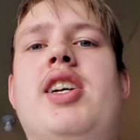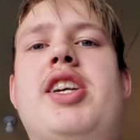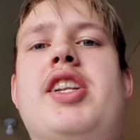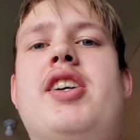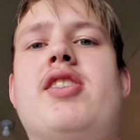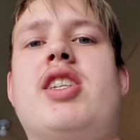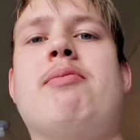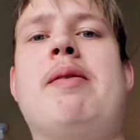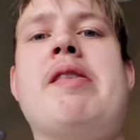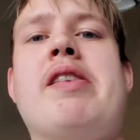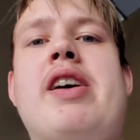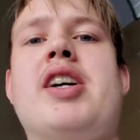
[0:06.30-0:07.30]
you know, some of
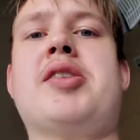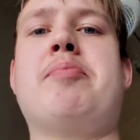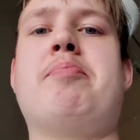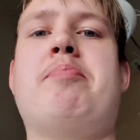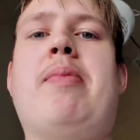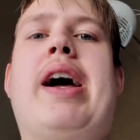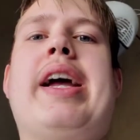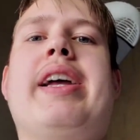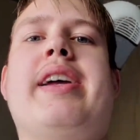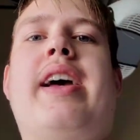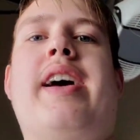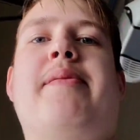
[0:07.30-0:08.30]
you guys might
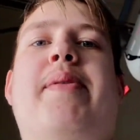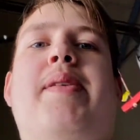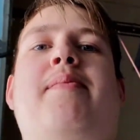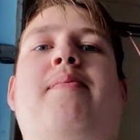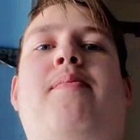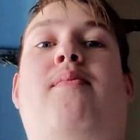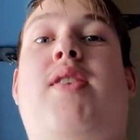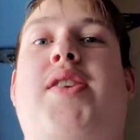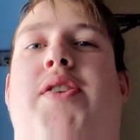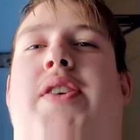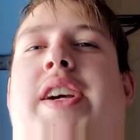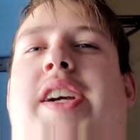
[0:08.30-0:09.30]
have been
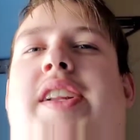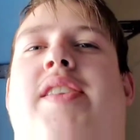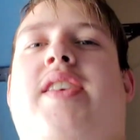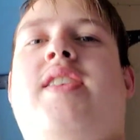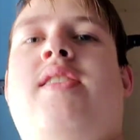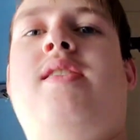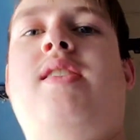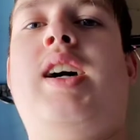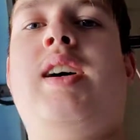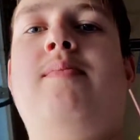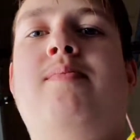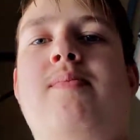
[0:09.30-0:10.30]
wondering
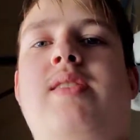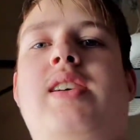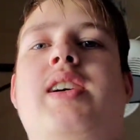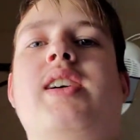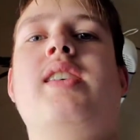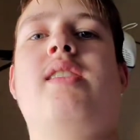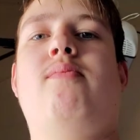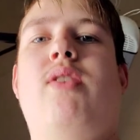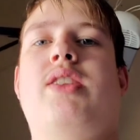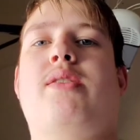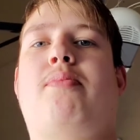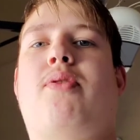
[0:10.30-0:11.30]
um, what
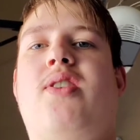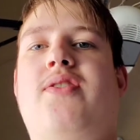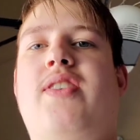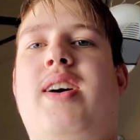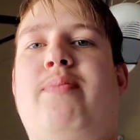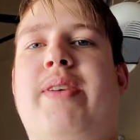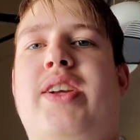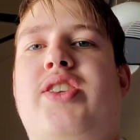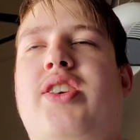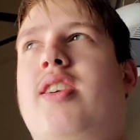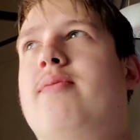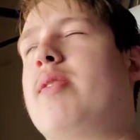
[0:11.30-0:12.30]
the profile
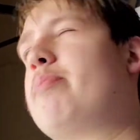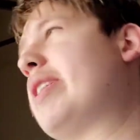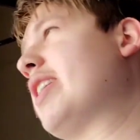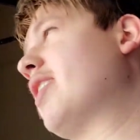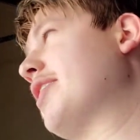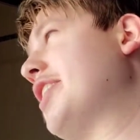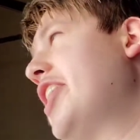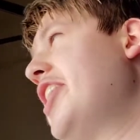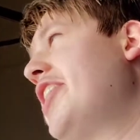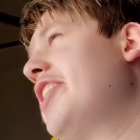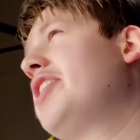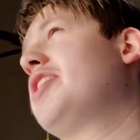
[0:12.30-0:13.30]
picture of the Big LT
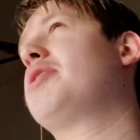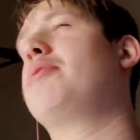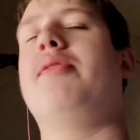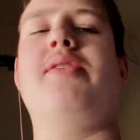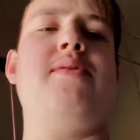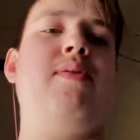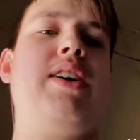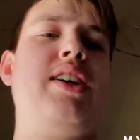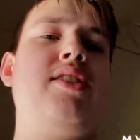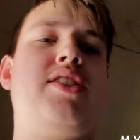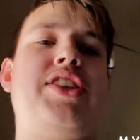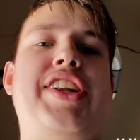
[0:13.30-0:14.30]
is. Well,
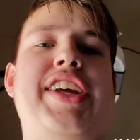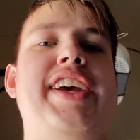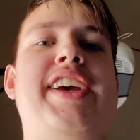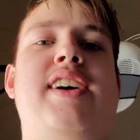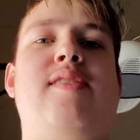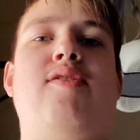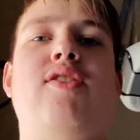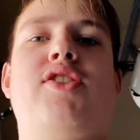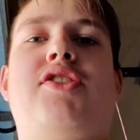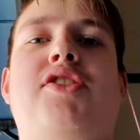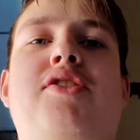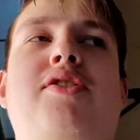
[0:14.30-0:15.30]
today I'm going
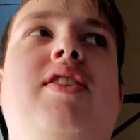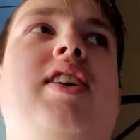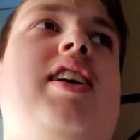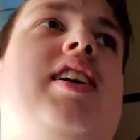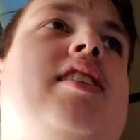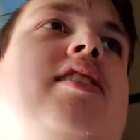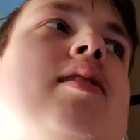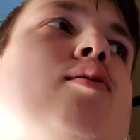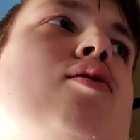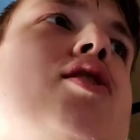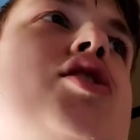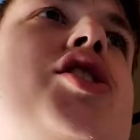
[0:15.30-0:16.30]
to I'm
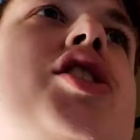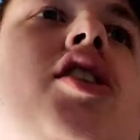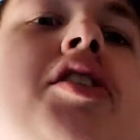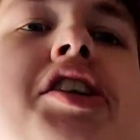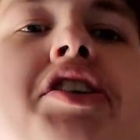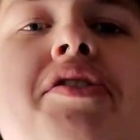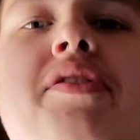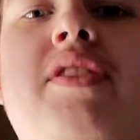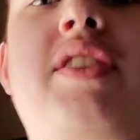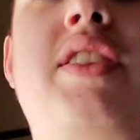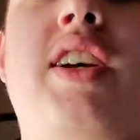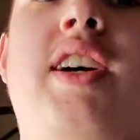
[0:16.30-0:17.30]
going to show you
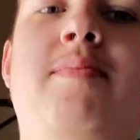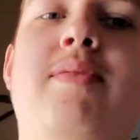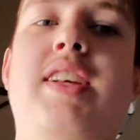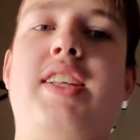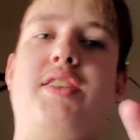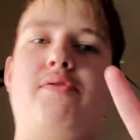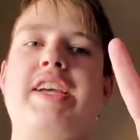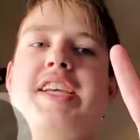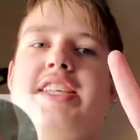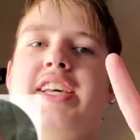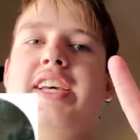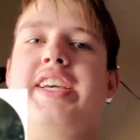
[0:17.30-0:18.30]
um, the three
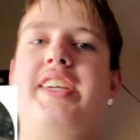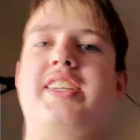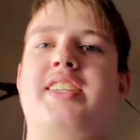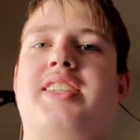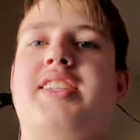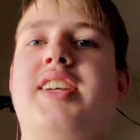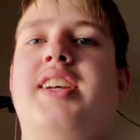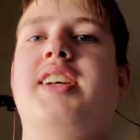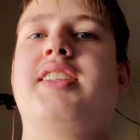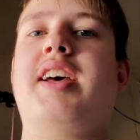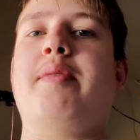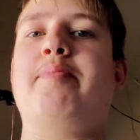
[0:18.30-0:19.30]
things
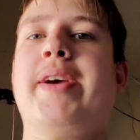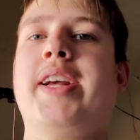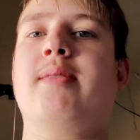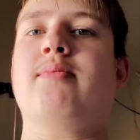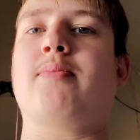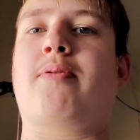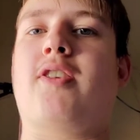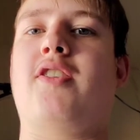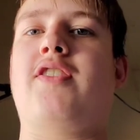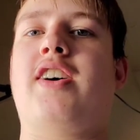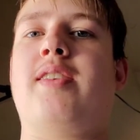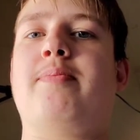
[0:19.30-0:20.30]
that made up the
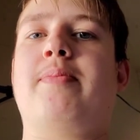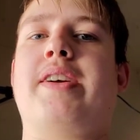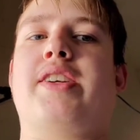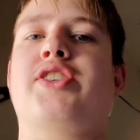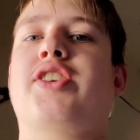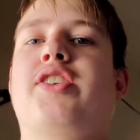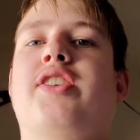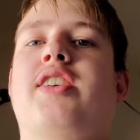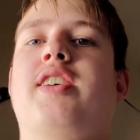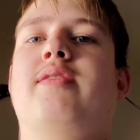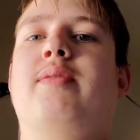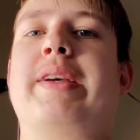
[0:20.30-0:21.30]
profile picture
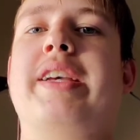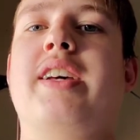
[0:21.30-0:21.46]
of the Big